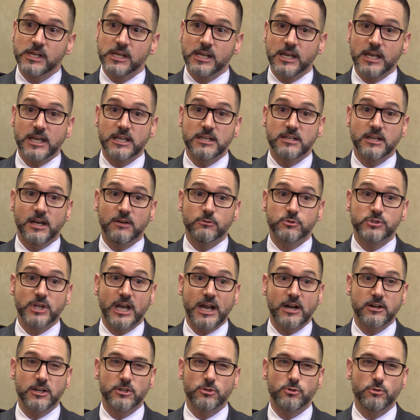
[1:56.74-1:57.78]
and I was
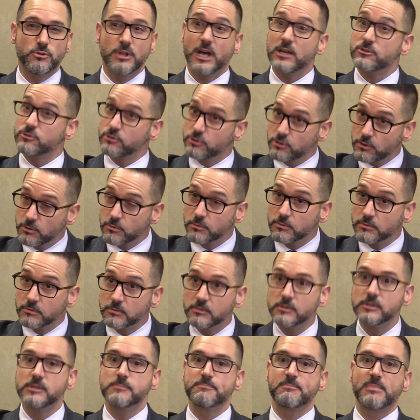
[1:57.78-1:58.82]
hired in 2002.
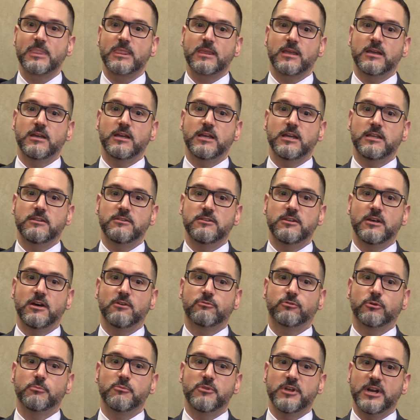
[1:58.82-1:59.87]
And
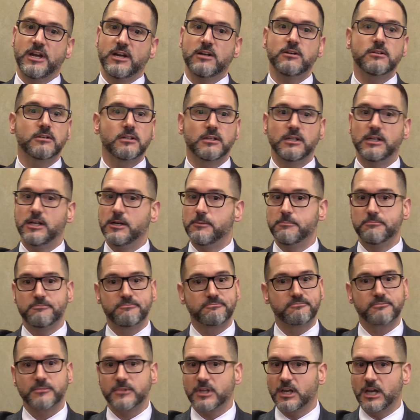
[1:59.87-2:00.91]
from there,
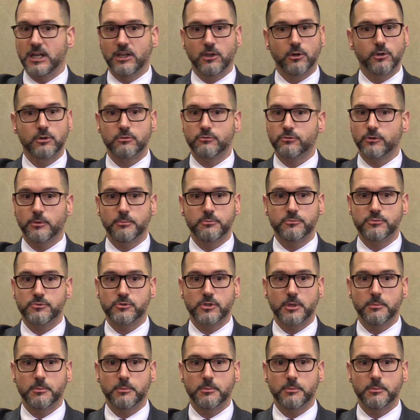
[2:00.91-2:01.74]
I learned from